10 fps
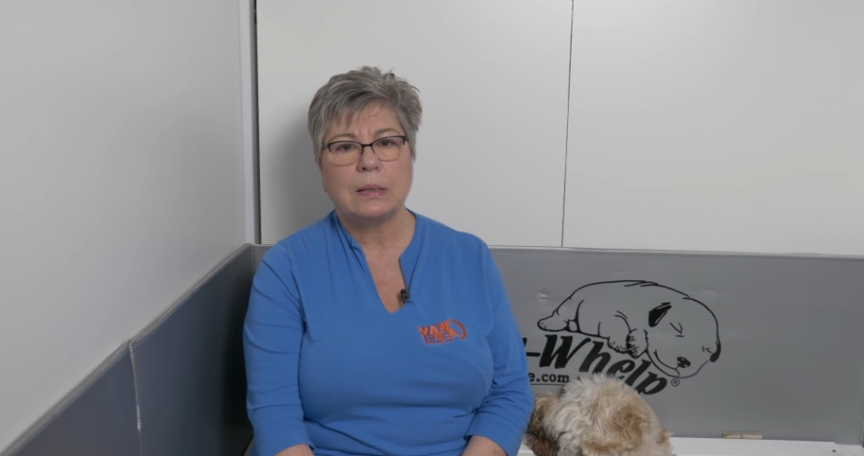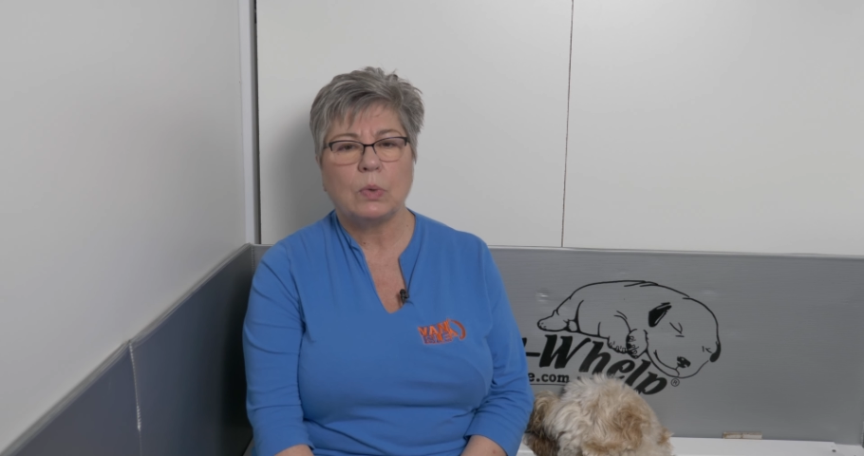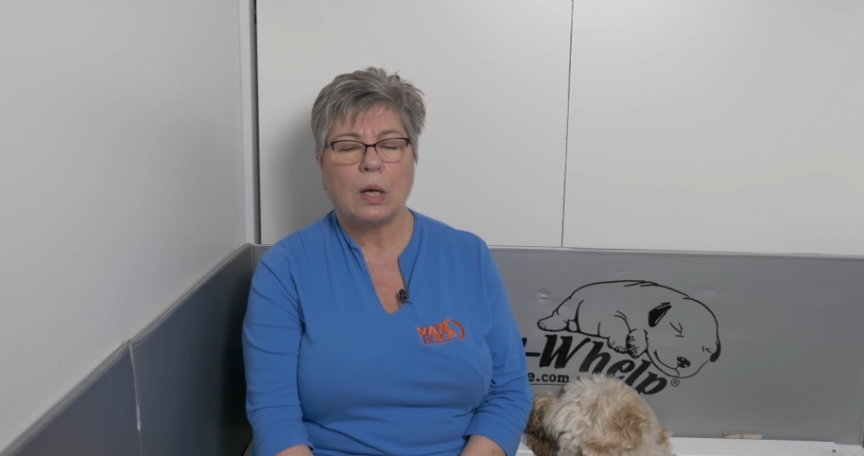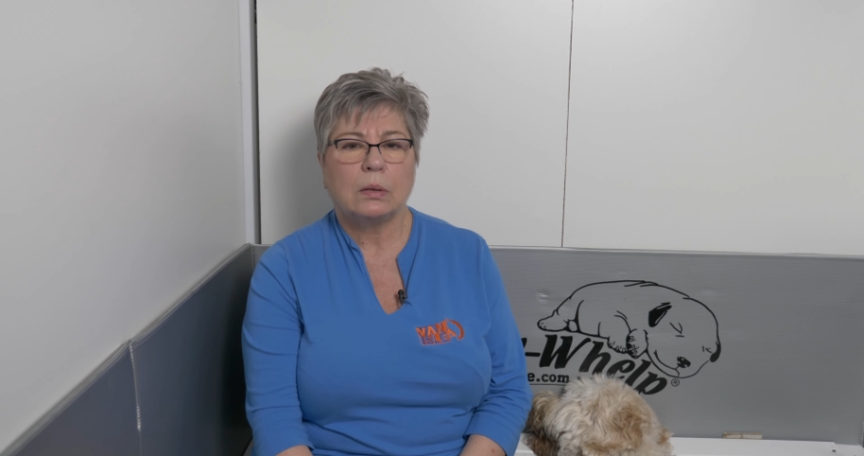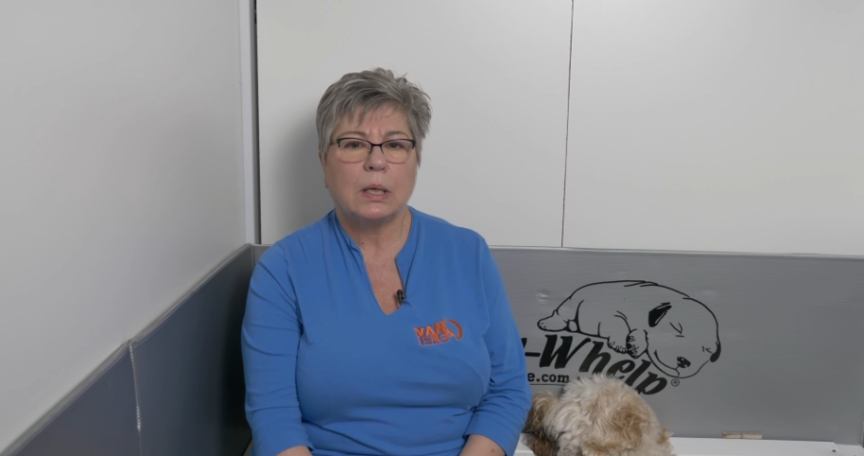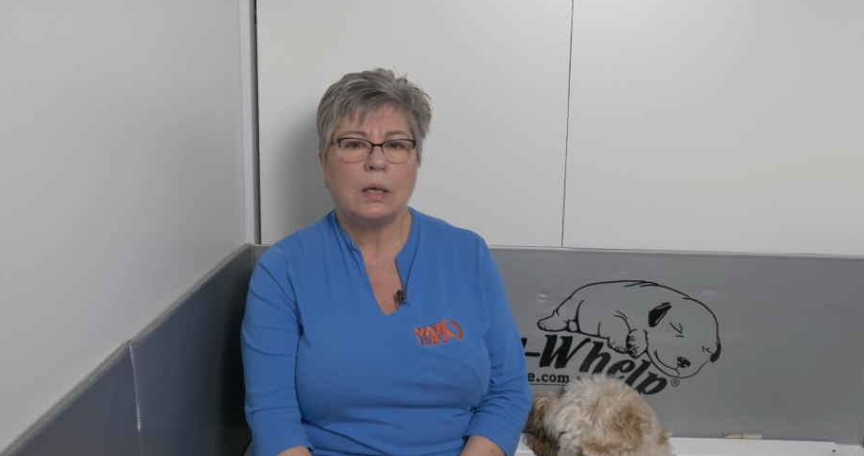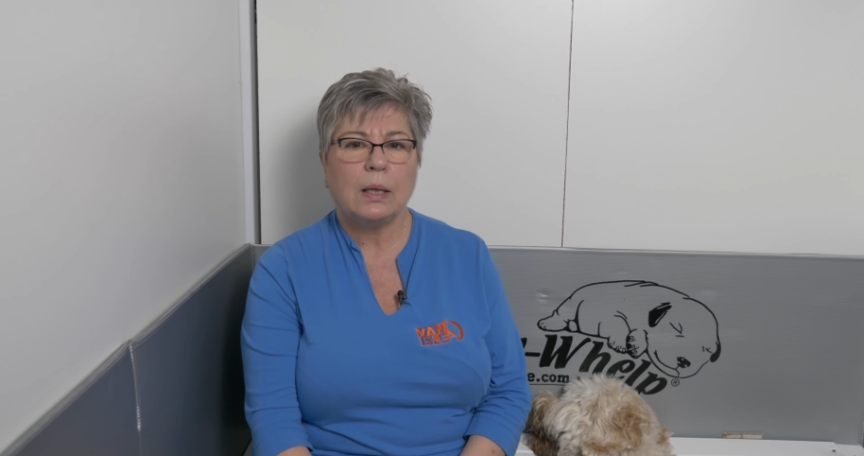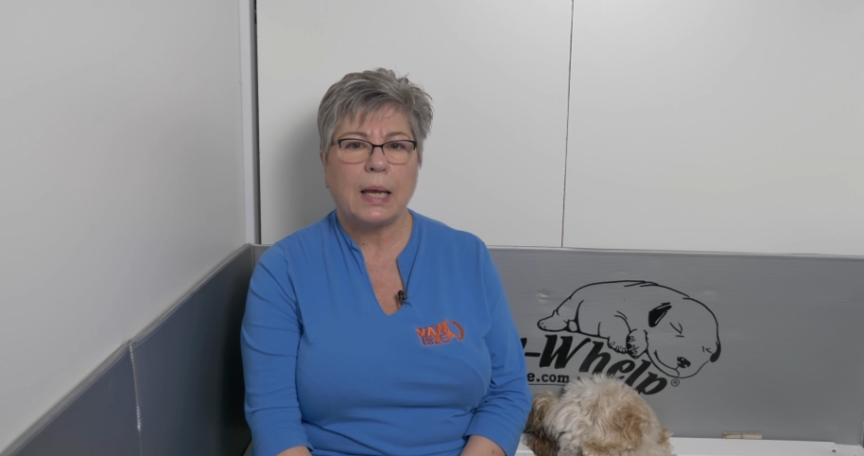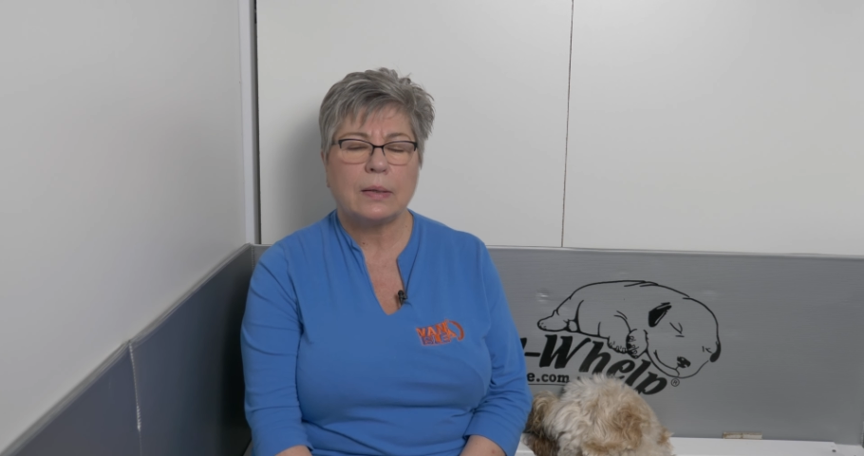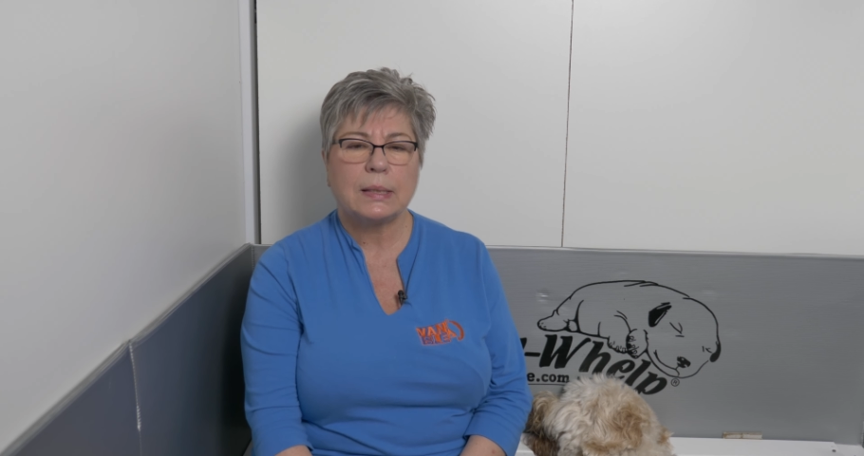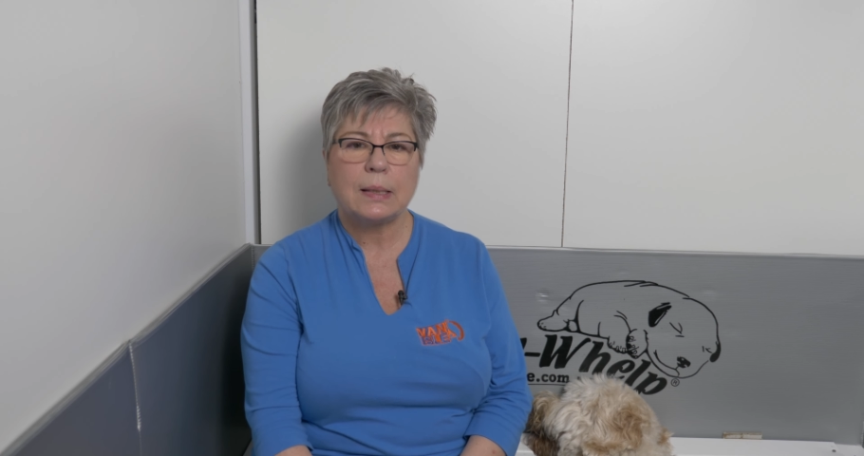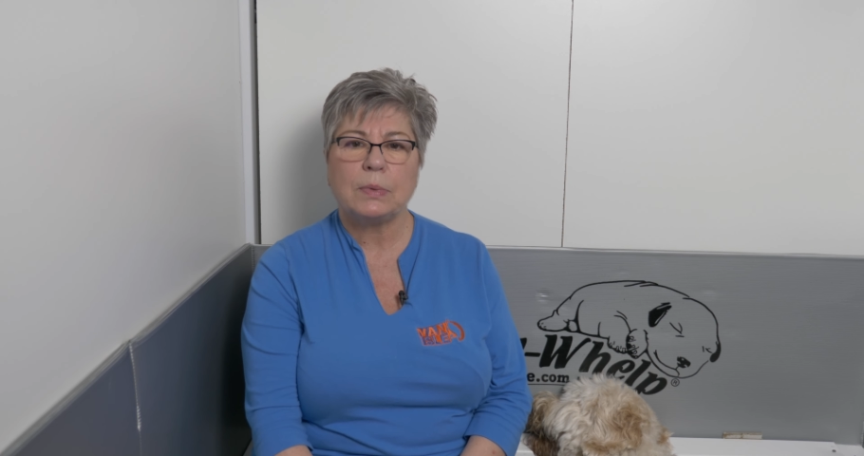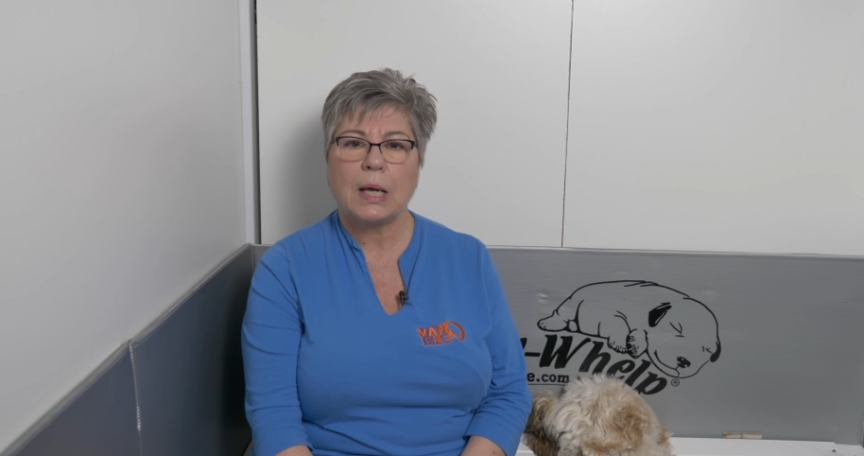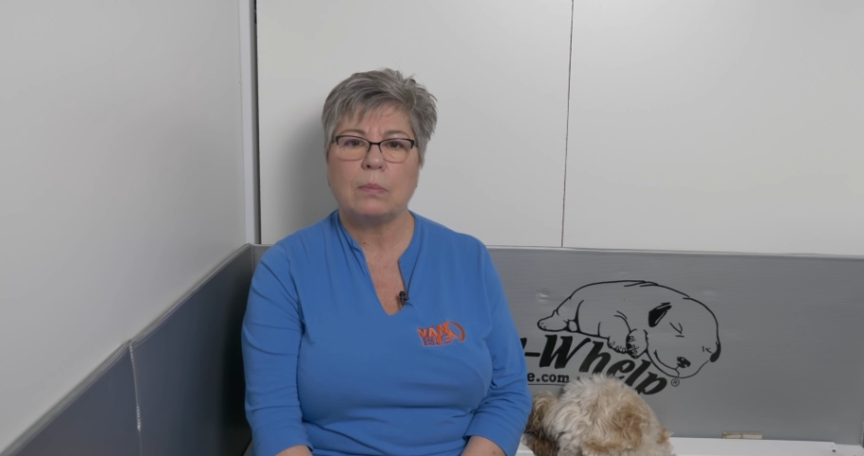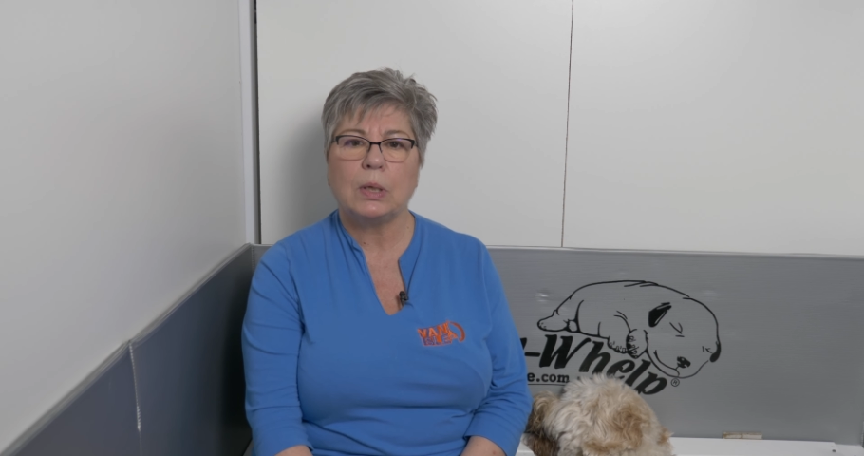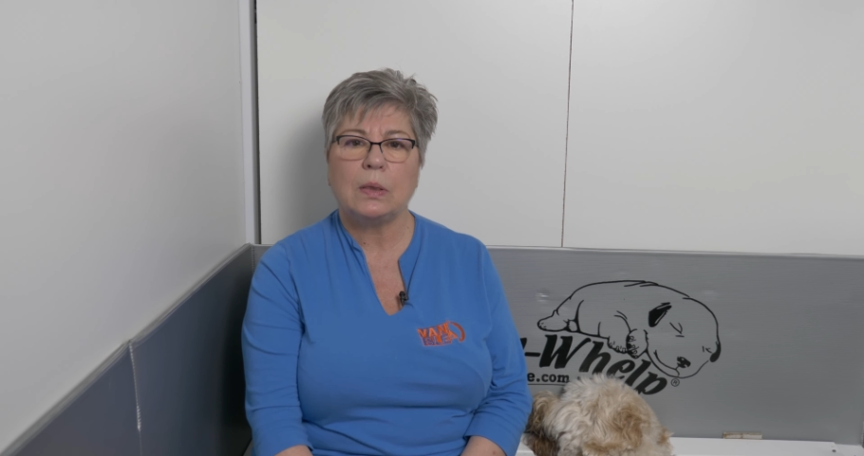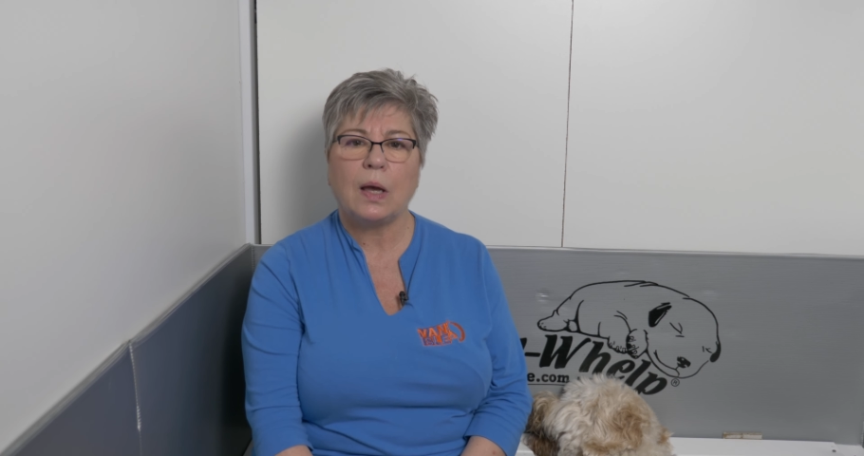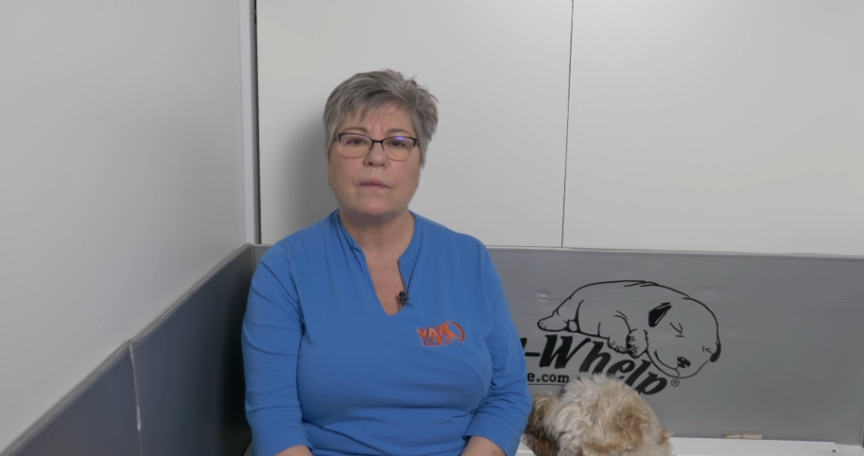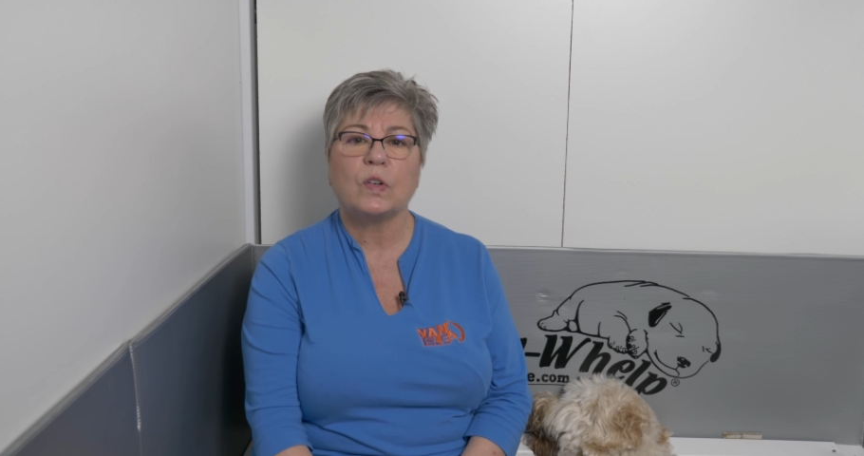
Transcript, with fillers: well, it'll air sometime in the